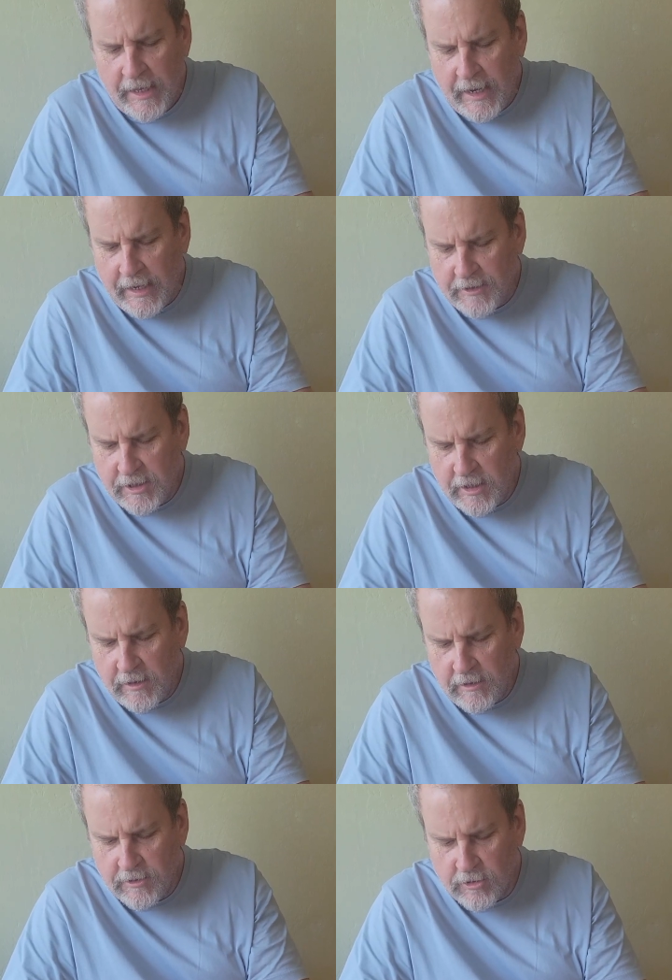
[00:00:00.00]
And I'll tell you a
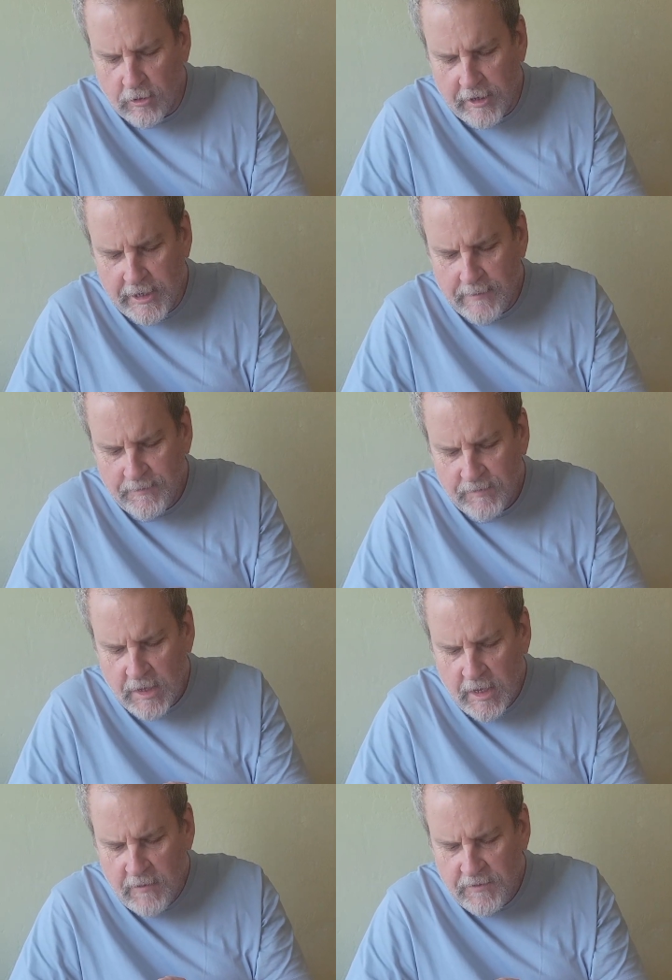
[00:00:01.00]
little story.
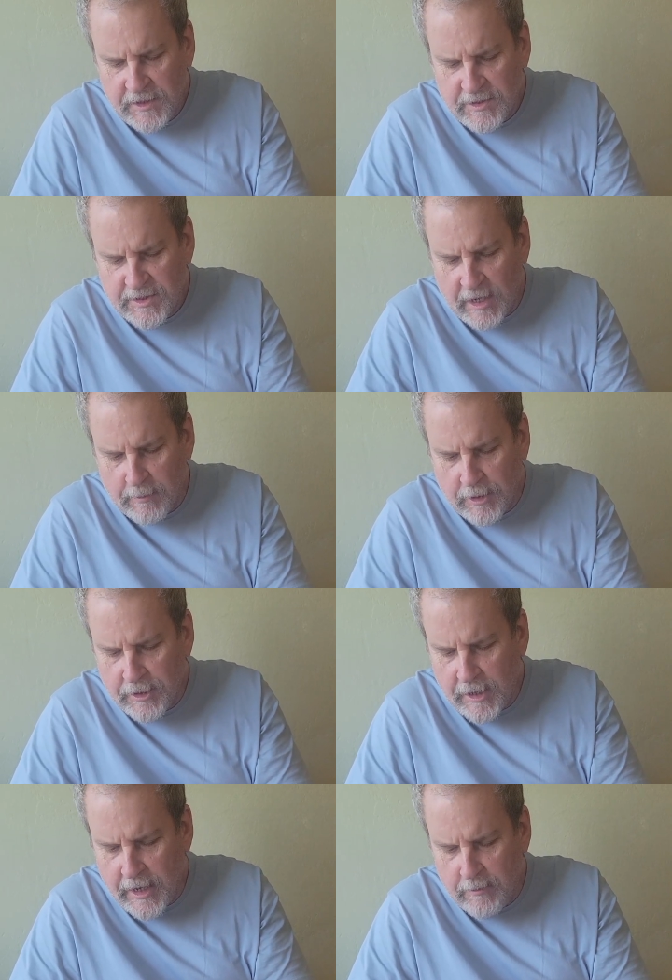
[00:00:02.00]
This
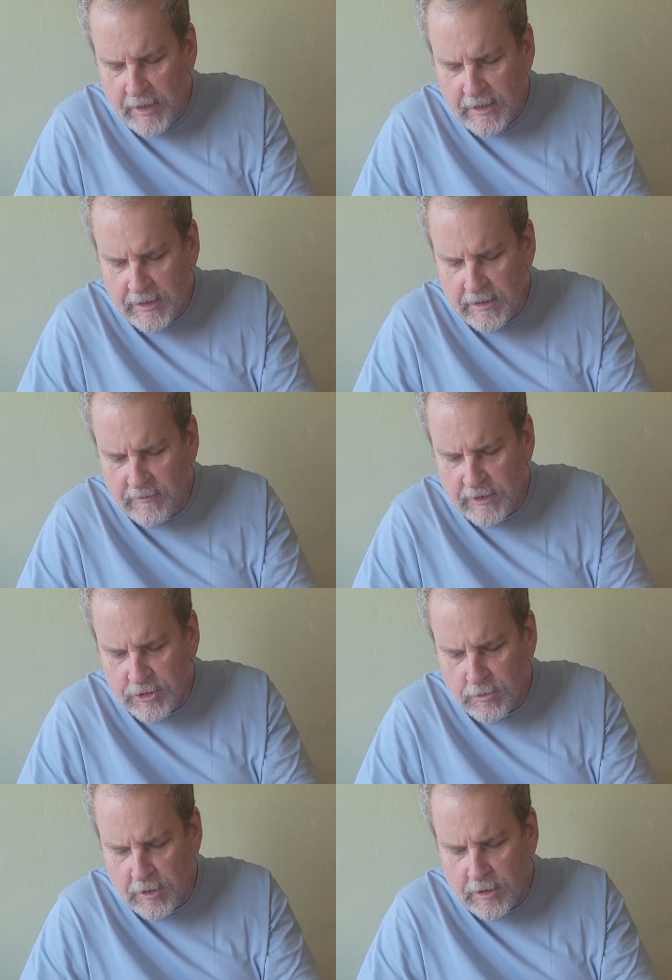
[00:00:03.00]
summer, I met an
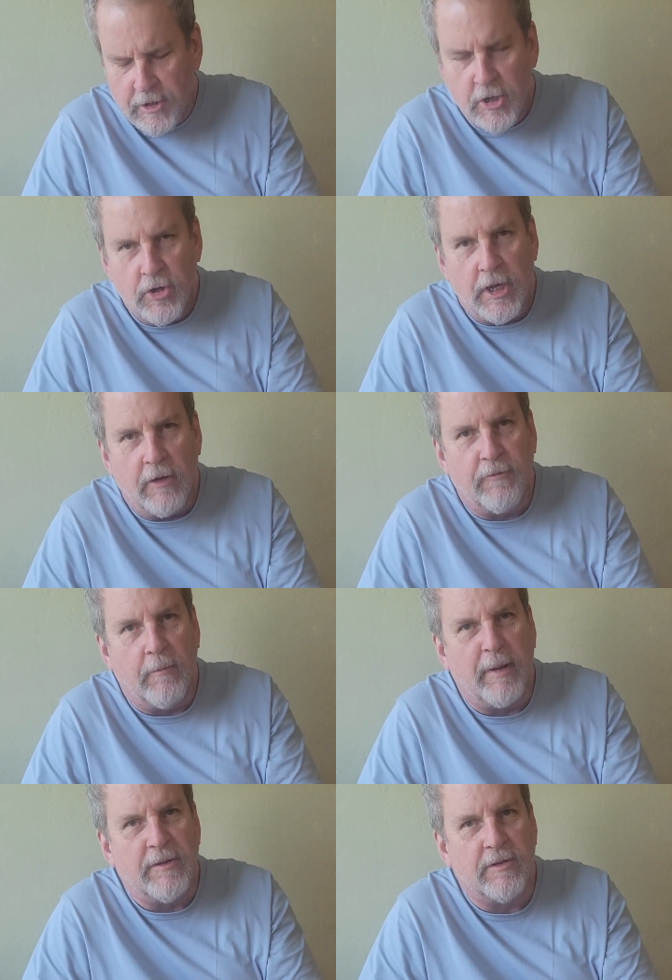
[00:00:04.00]
individual
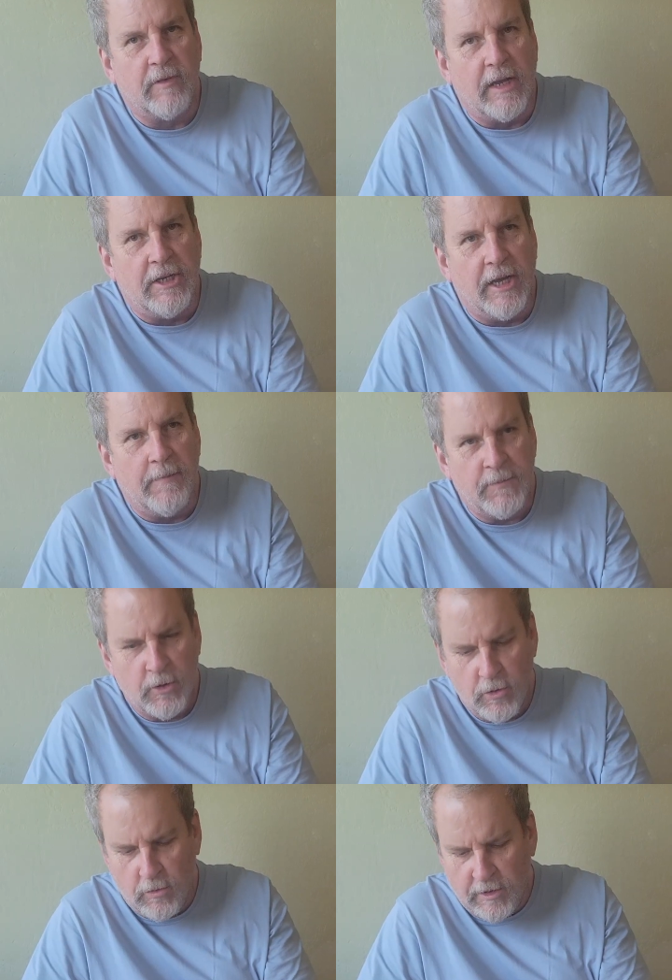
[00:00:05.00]
from Pennsylvania
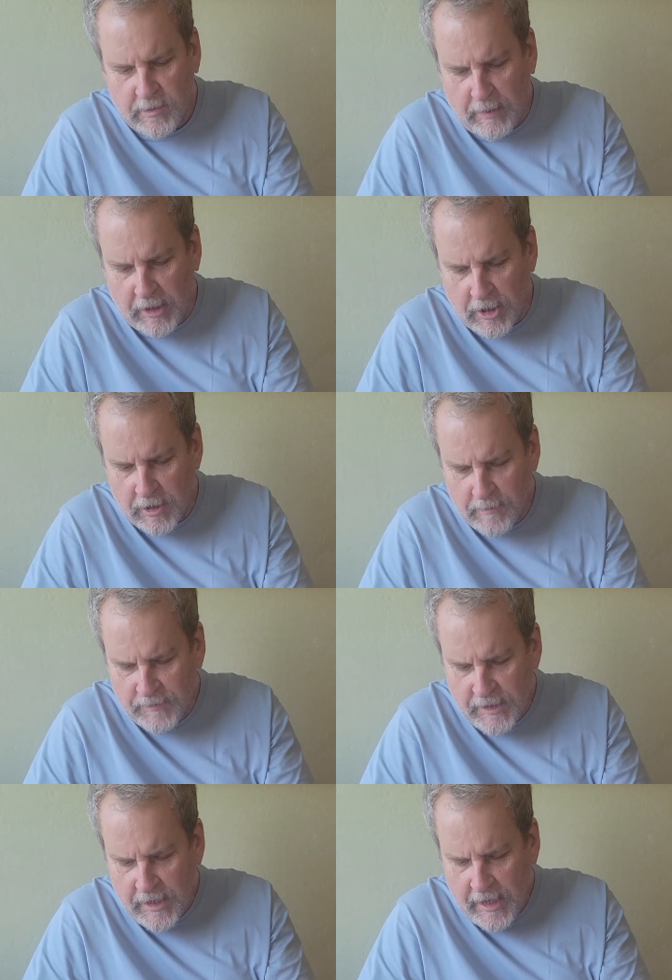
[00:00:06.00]
who was a picker,
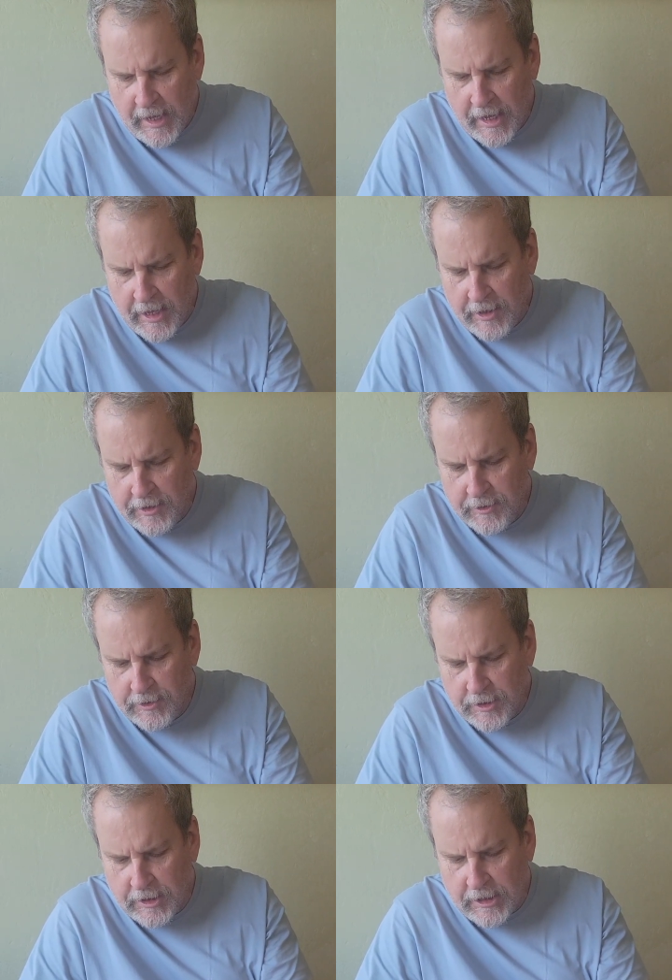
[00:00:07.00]

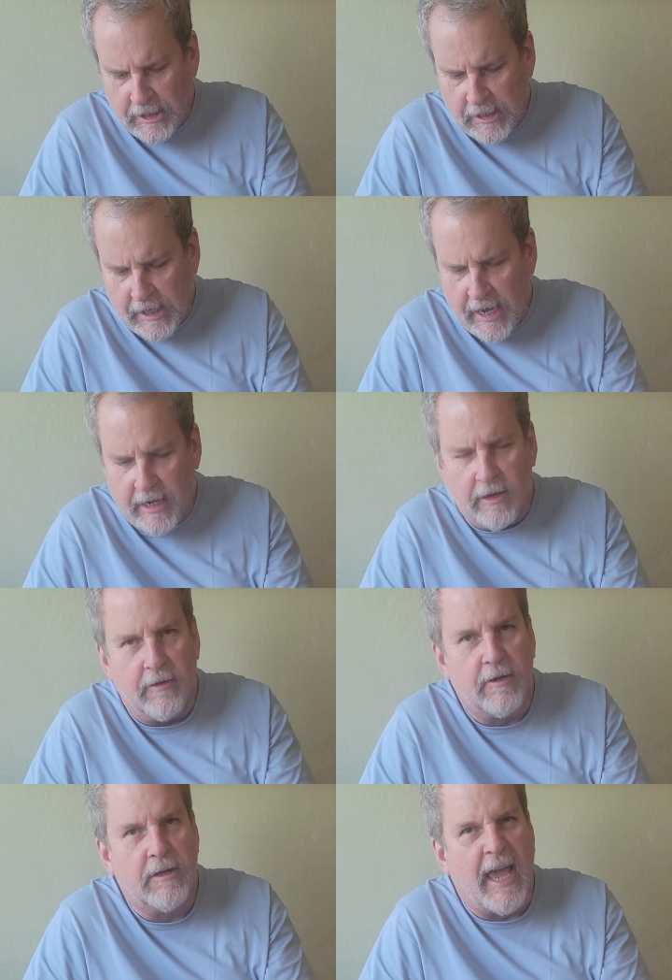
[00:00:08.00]
and he had
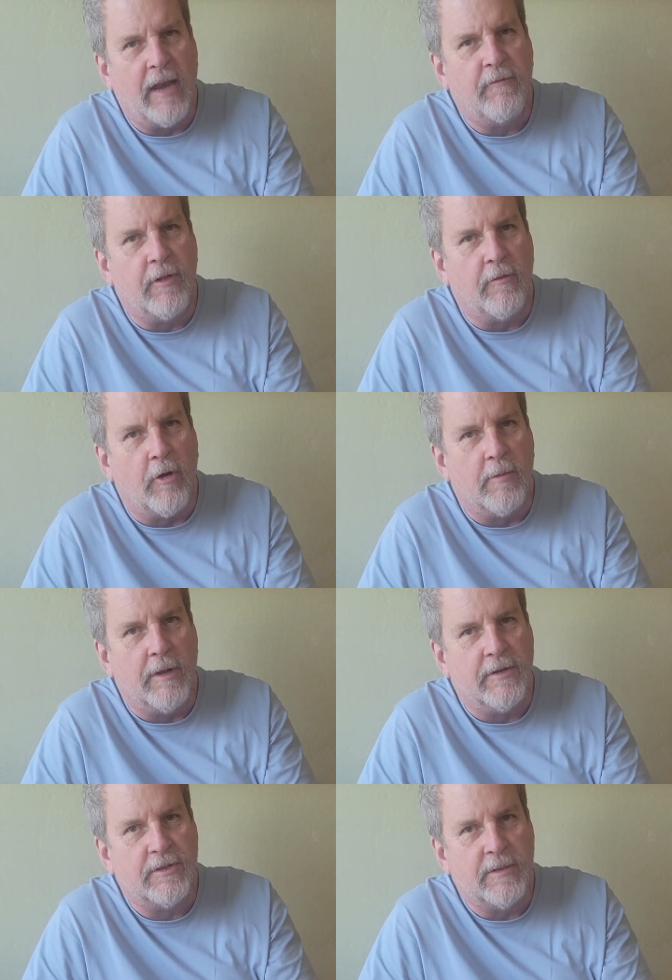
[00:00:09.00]
a handful of
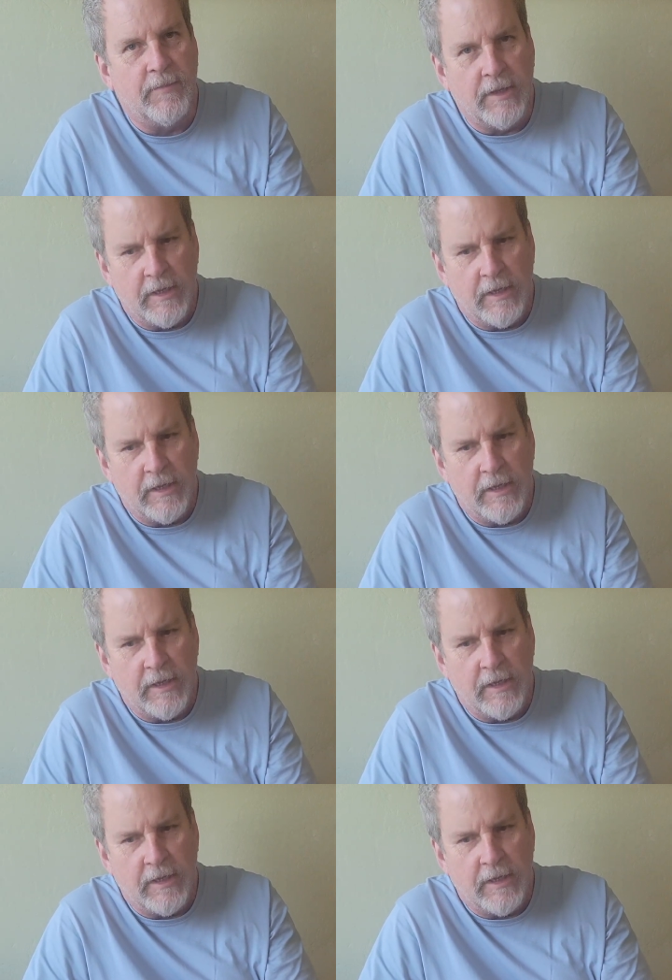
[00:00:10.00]
ornaments.